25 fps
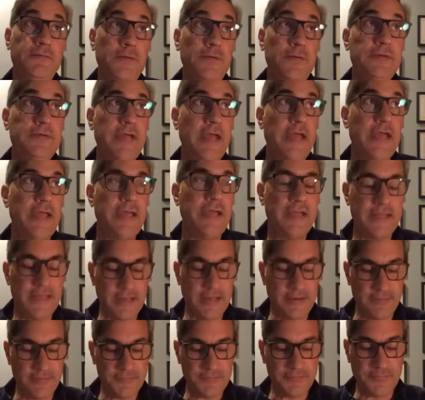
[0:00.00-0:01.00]
a full day,
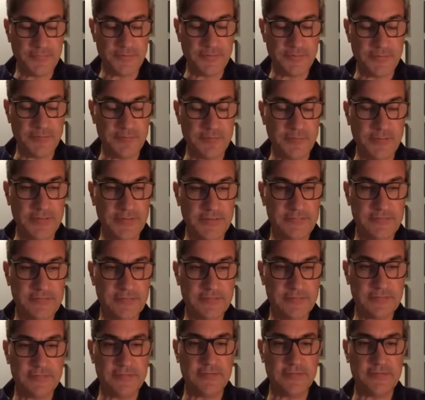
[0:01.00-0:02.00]
eight hours with a
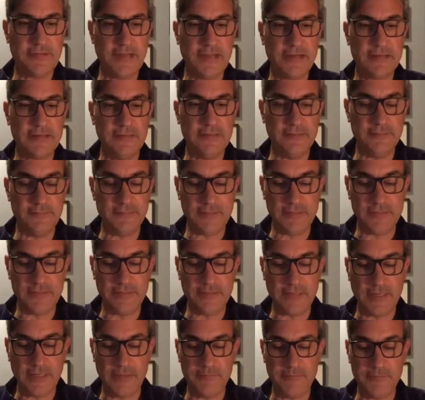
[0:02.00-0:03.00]
ballistics
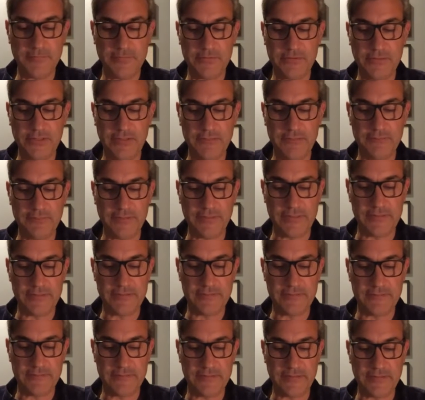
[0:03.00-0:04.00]
detective in um,
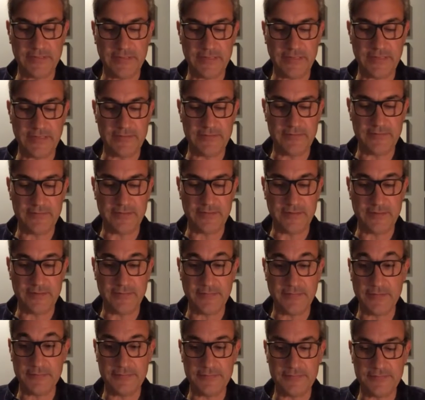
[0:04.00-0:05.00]
Cleveland.
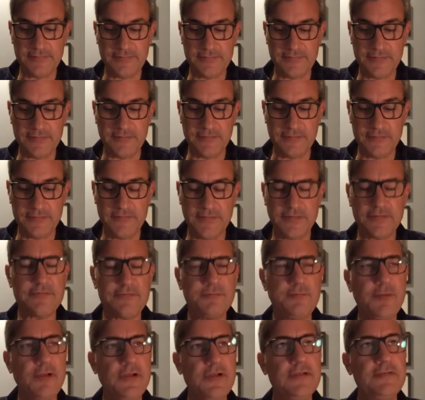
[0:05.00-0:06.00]
And uh, that was its
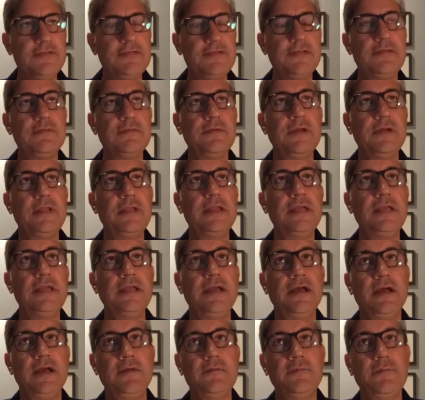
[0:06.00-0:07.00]
own experience and
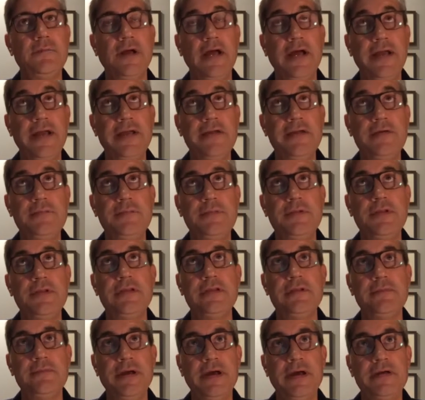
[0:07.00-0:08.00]
really um, eye
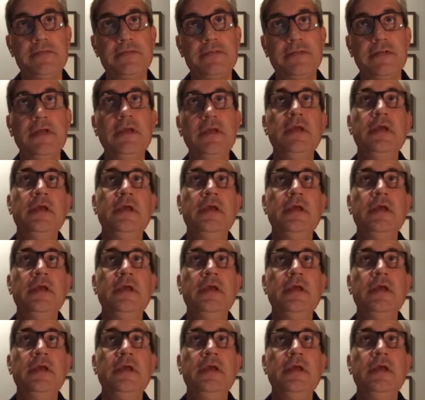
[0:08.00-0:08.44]
opening about